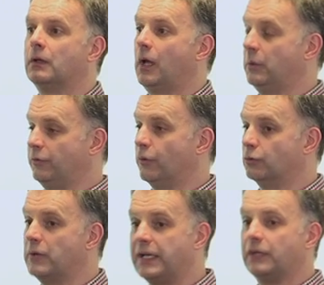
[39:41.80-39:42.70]
who is
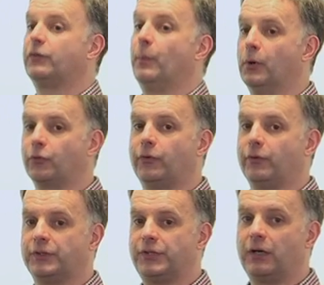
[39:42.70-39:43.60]
already a supporter of
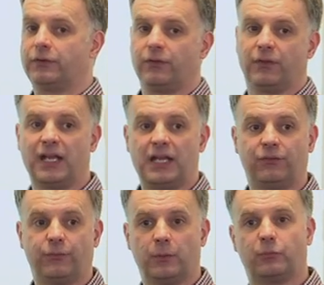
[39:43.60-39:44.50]
the charity, than it is
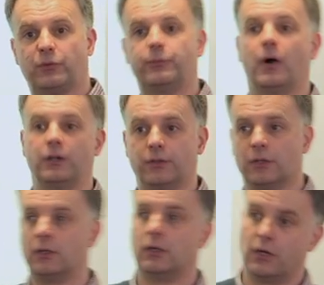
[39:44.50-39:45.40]
for them to find
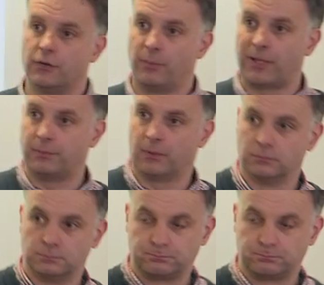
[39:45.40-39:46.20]
other people.